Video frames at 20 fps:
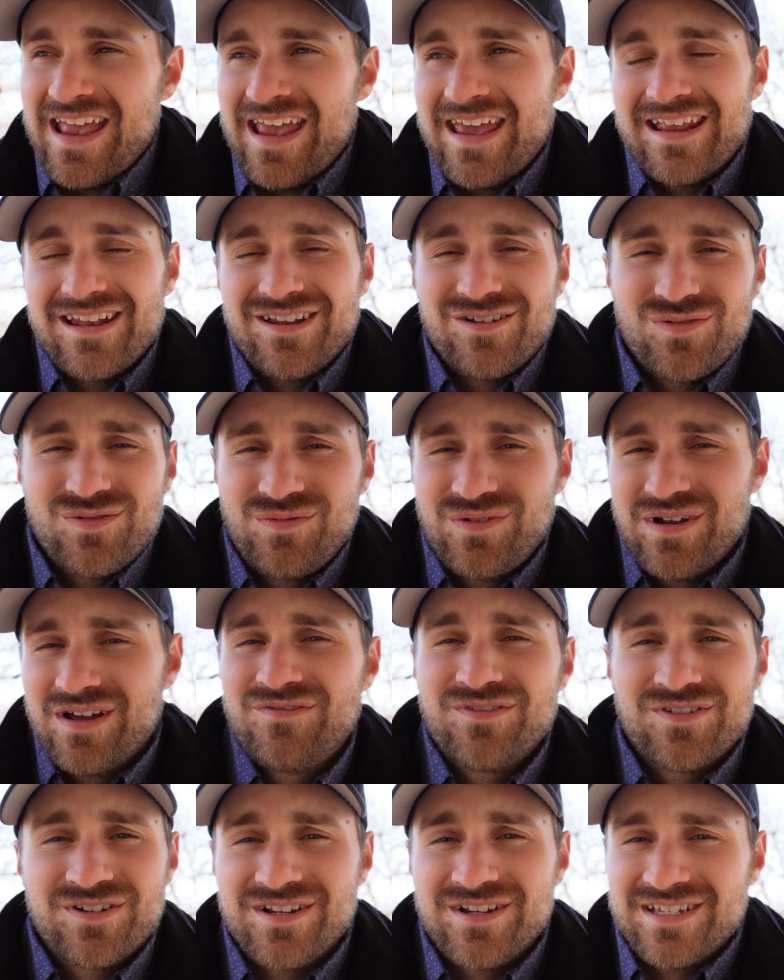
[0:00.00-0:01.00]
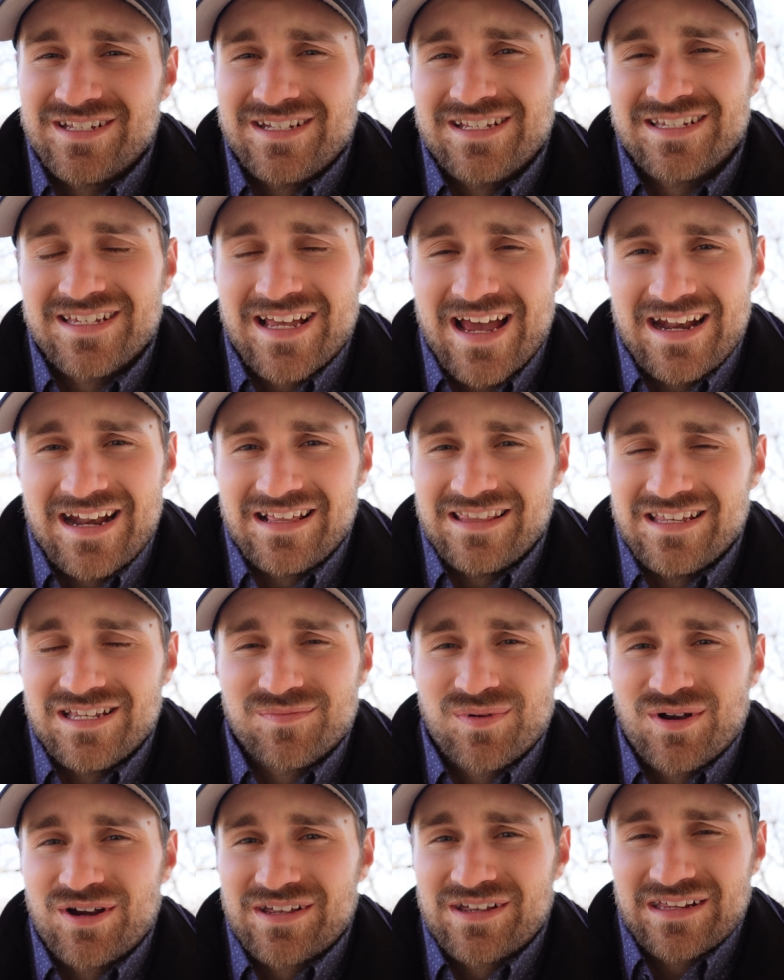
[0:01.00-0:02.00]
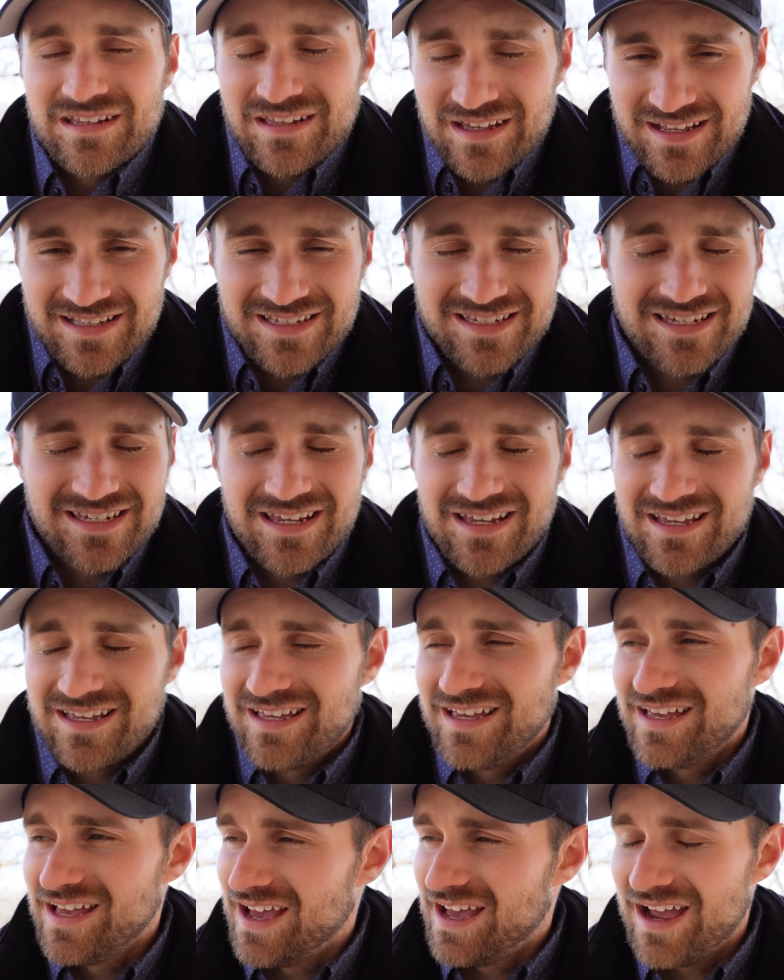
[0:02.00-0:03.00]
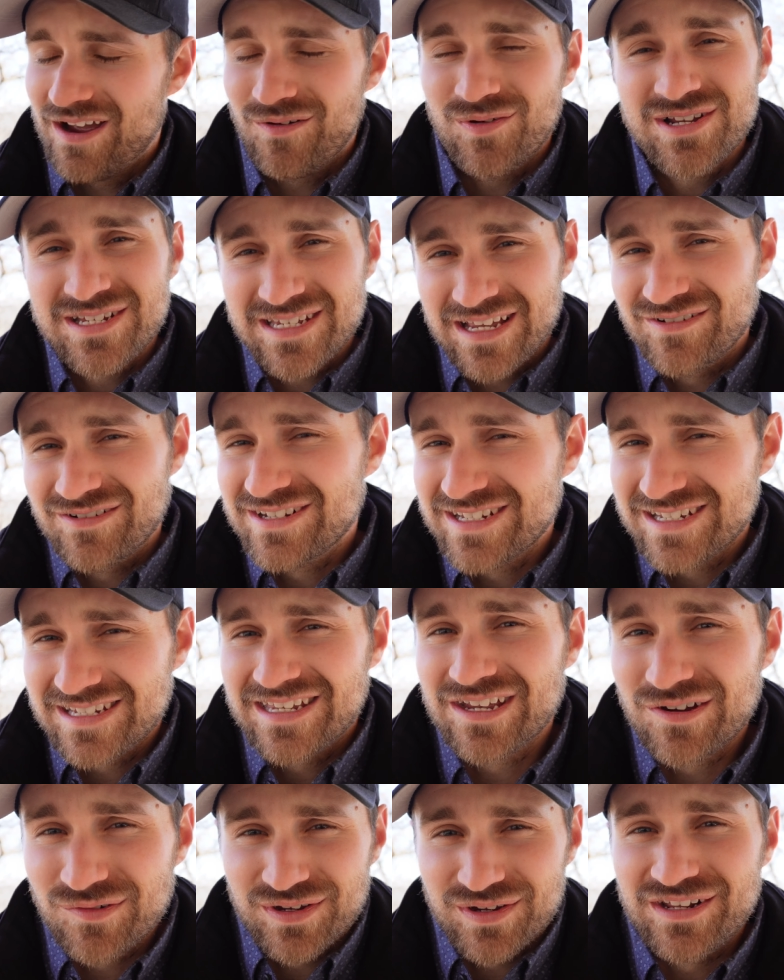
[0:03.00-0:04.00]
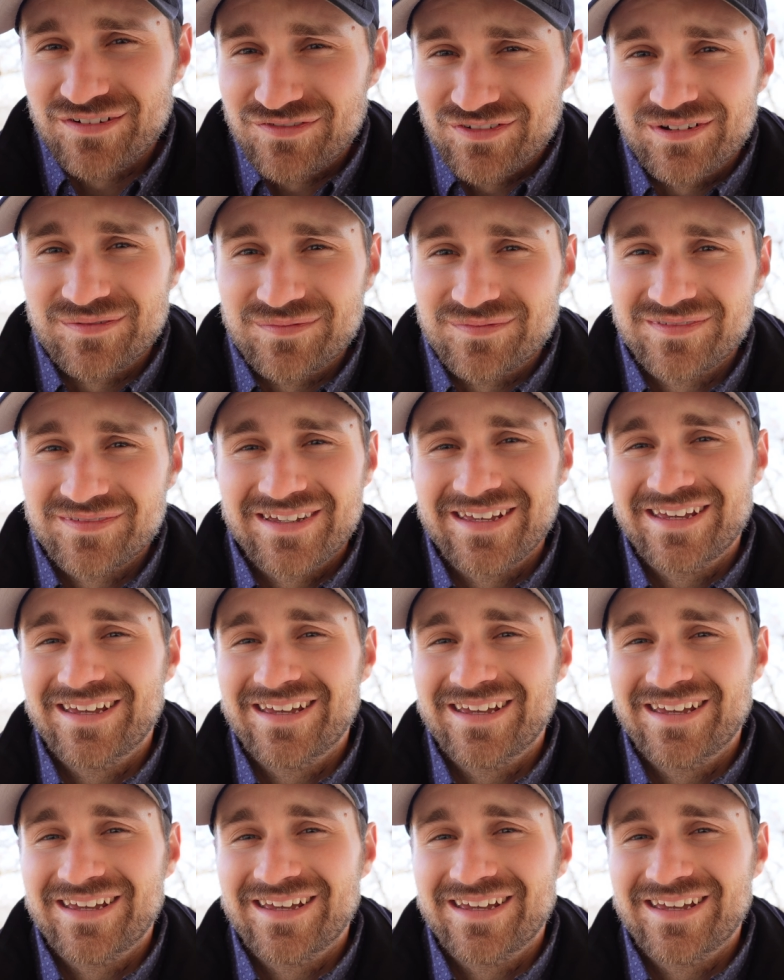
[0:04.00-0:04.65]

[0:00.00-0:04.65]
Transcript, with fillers: And whoever is designing these parking lots, I wish they would just get rid of them.